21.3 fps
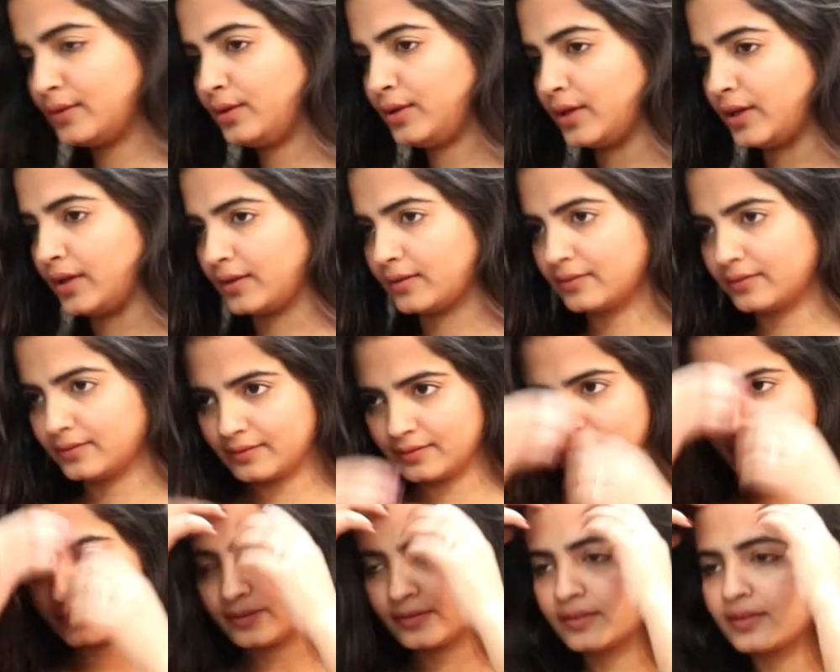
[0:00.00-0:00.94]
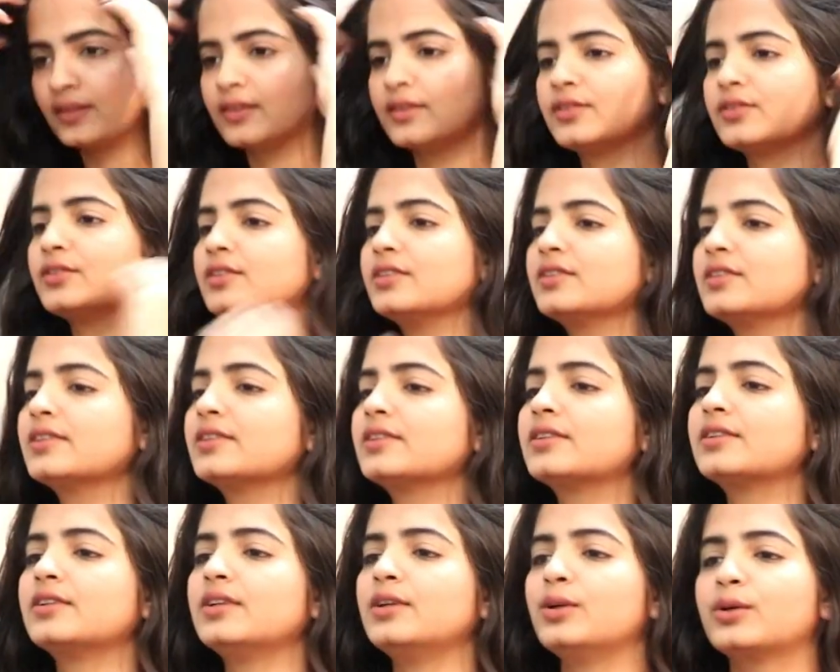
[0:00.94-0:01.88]
Okay, so this
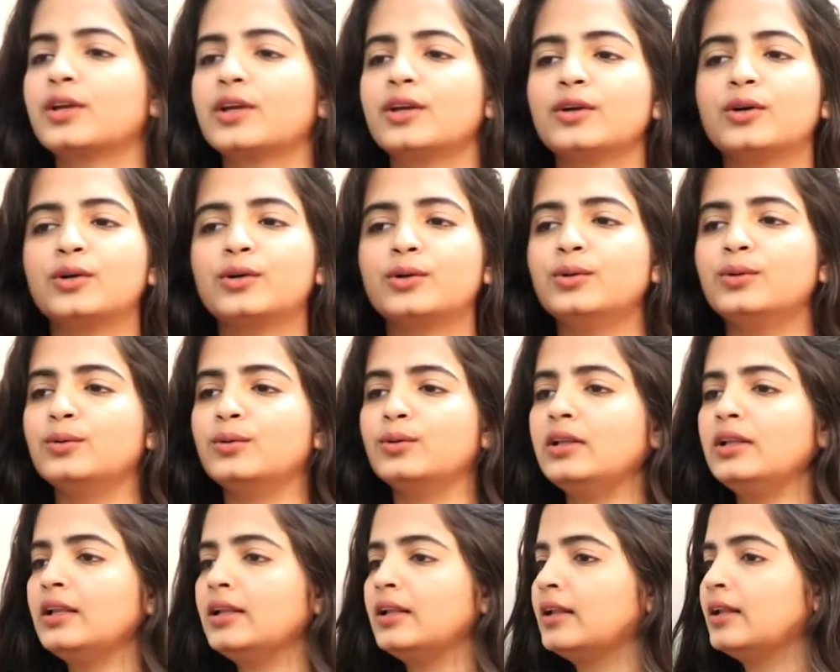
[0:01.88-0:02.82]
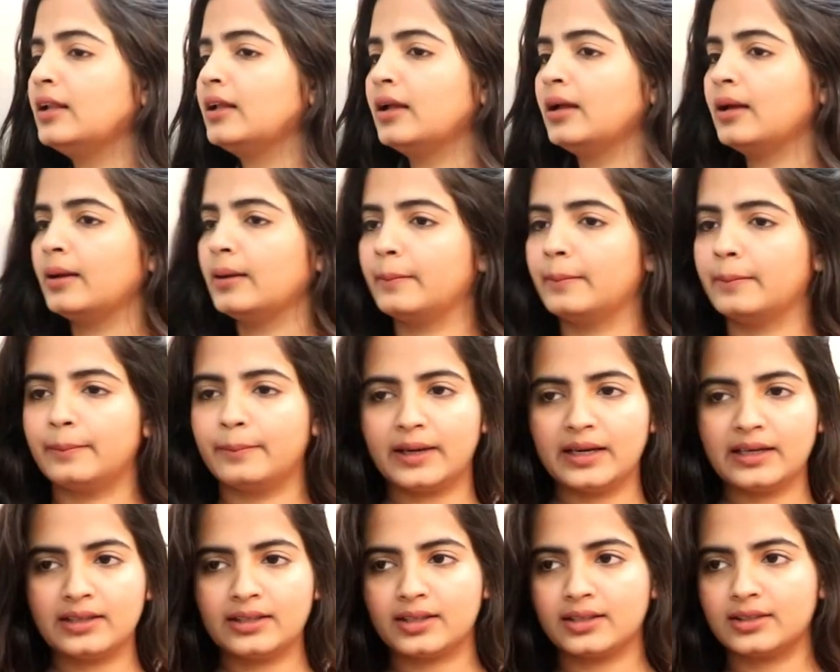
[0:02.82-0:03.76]
is looking cool,
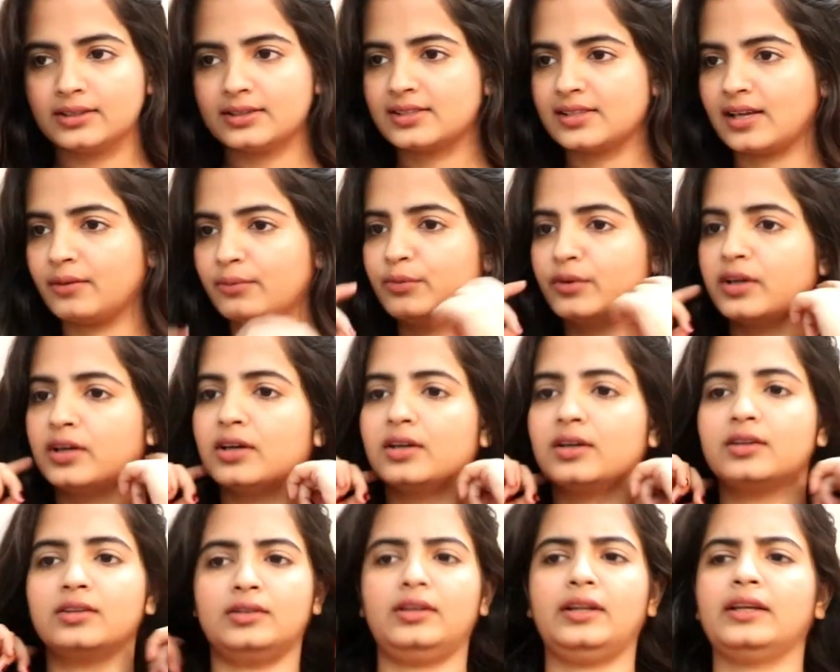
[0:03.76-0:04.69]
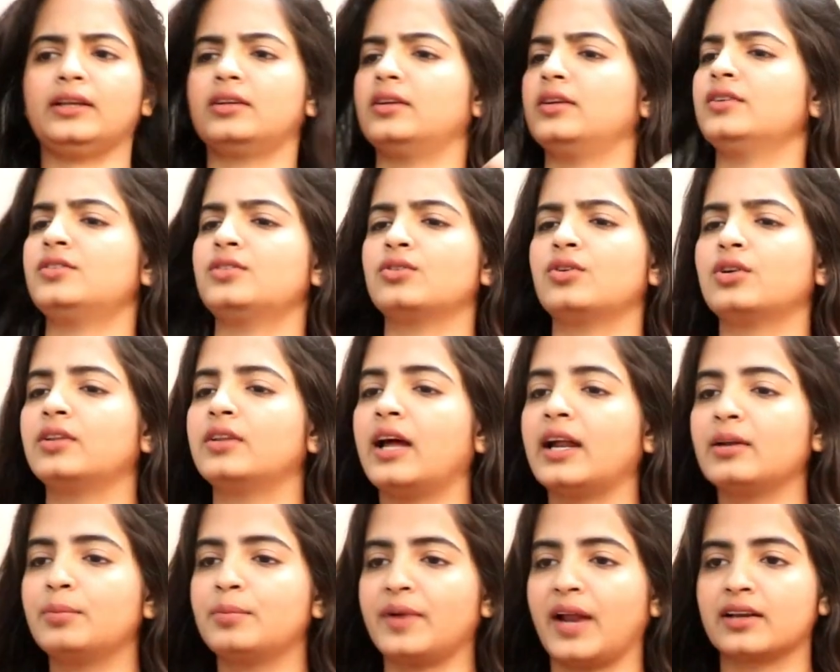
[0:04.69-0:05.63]
but somewhere like it's not
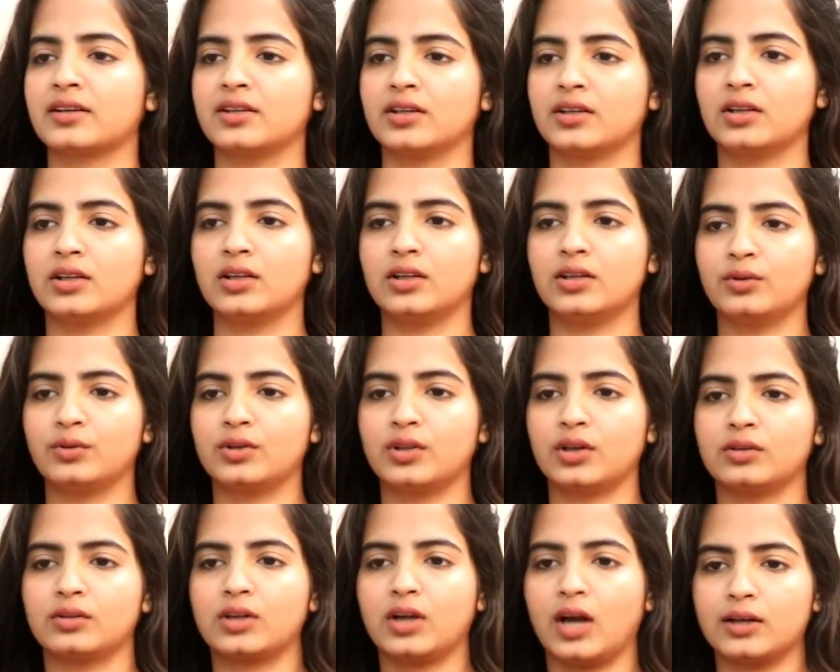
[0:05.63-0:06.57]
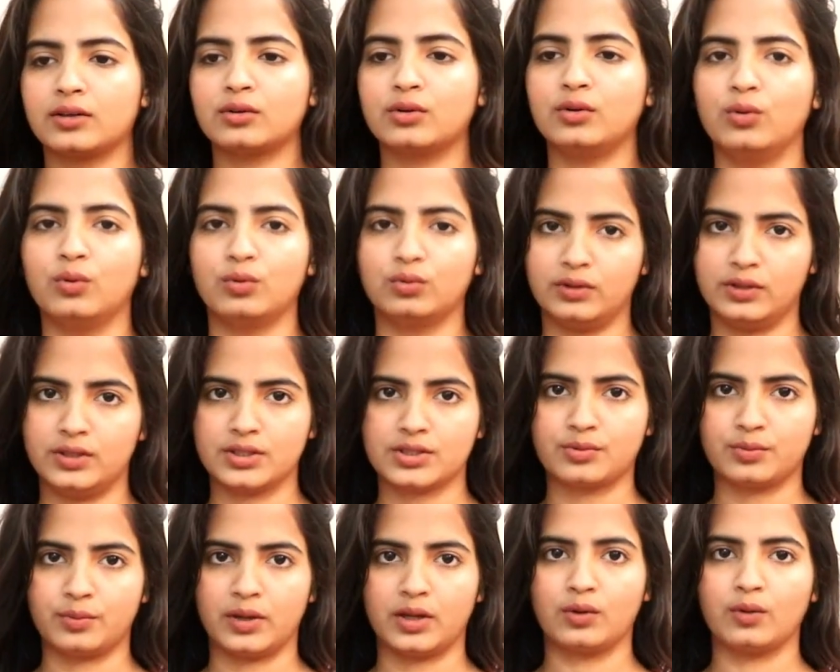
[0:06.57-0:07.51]
that practical. You can't go
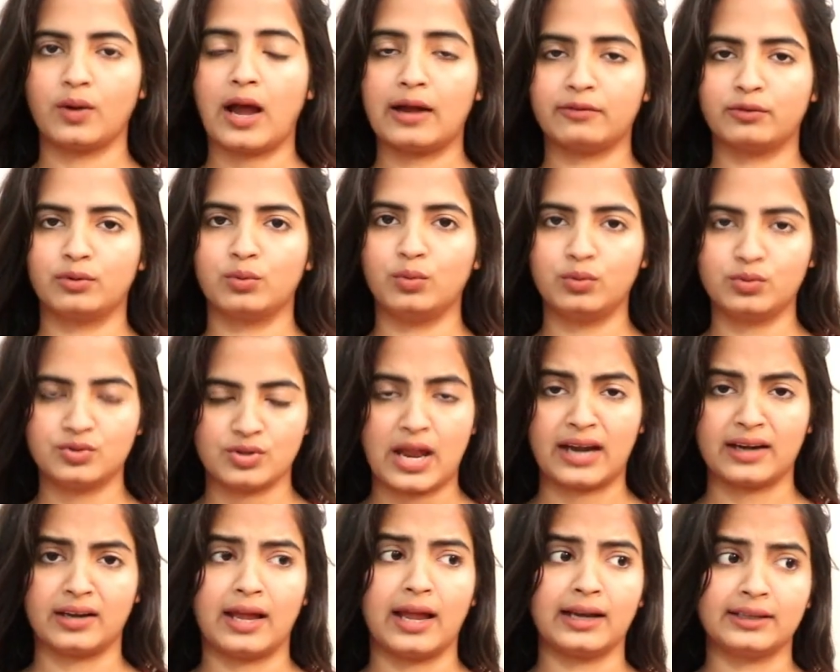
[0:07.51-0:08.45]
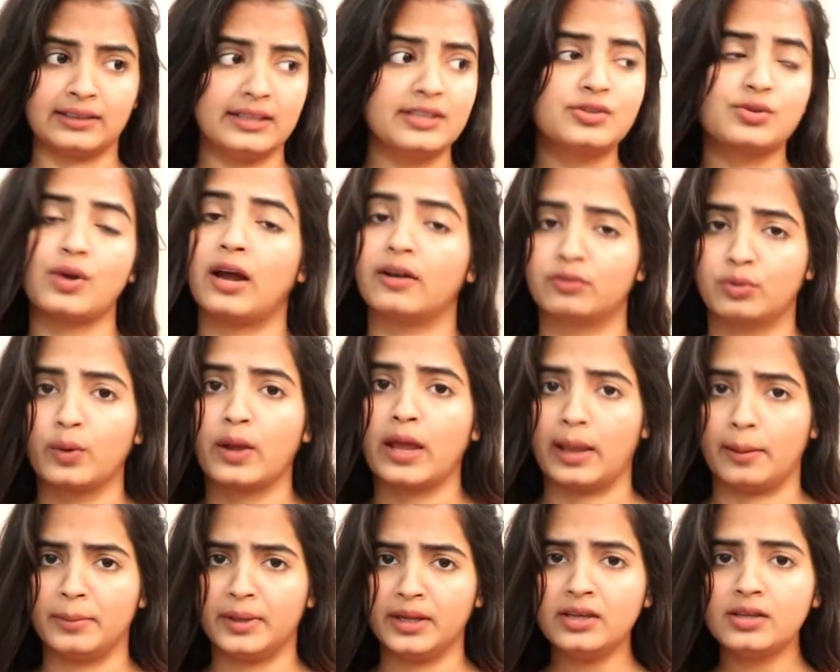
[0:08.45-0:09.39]
this way. You have to at least you have to
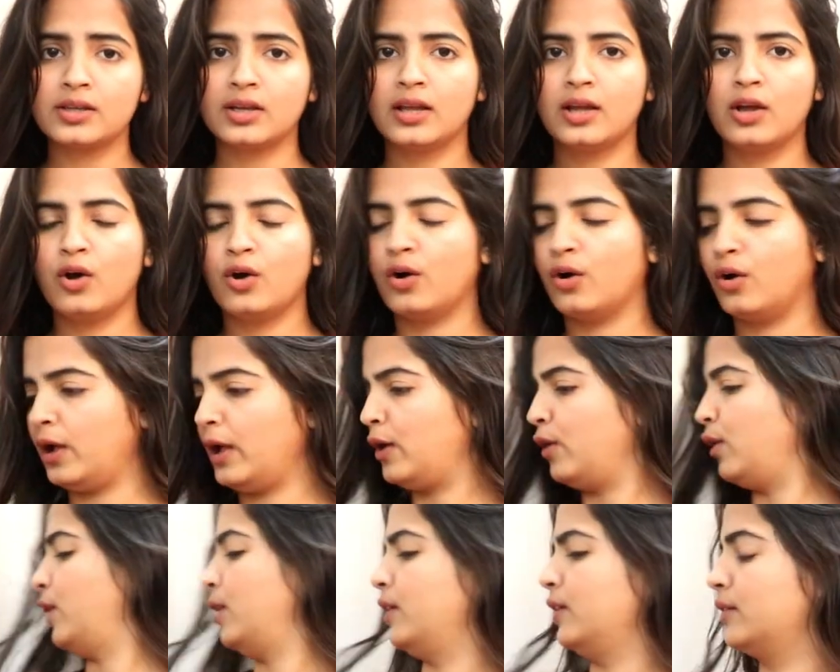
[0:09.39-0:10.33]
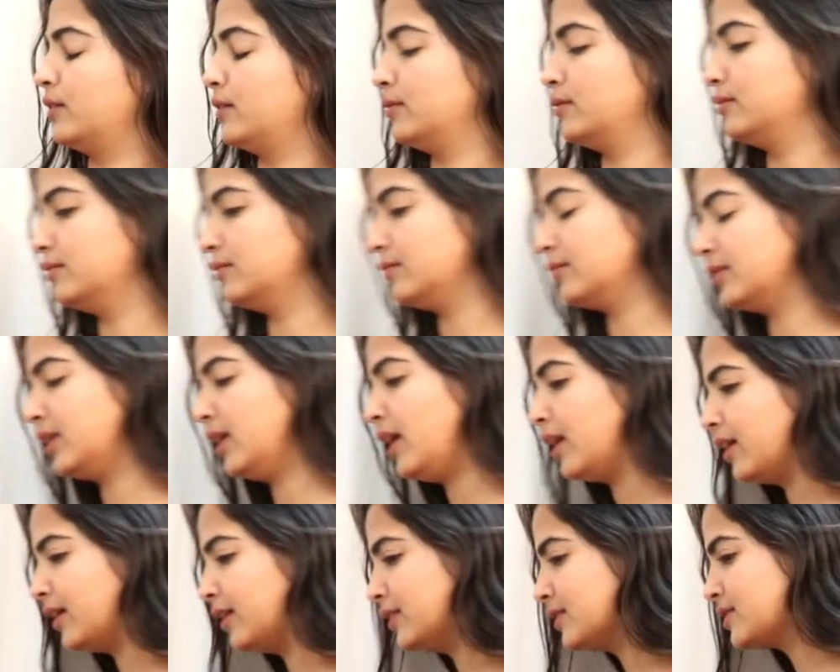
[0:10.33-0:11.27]
hem it, or
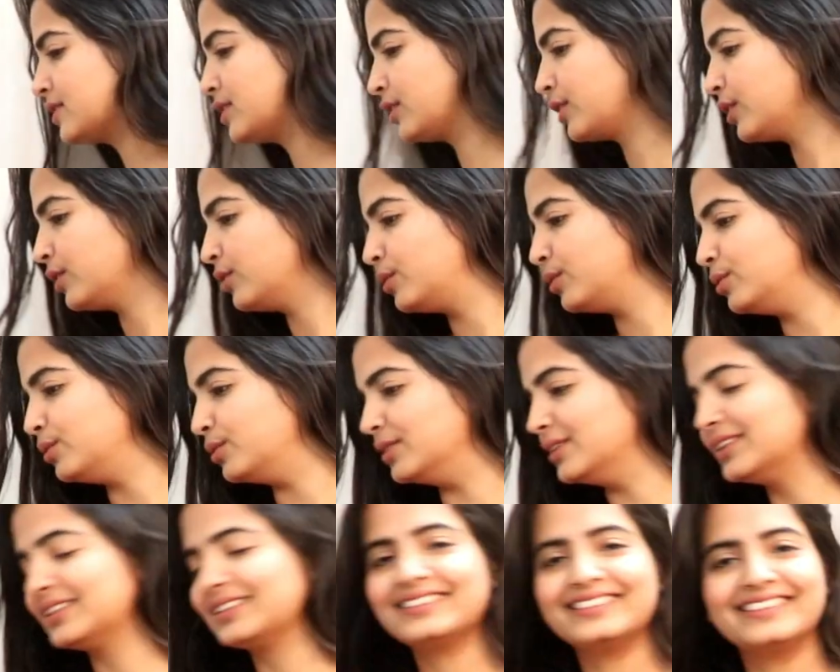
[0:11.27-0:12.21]
yeah, it's looking cool.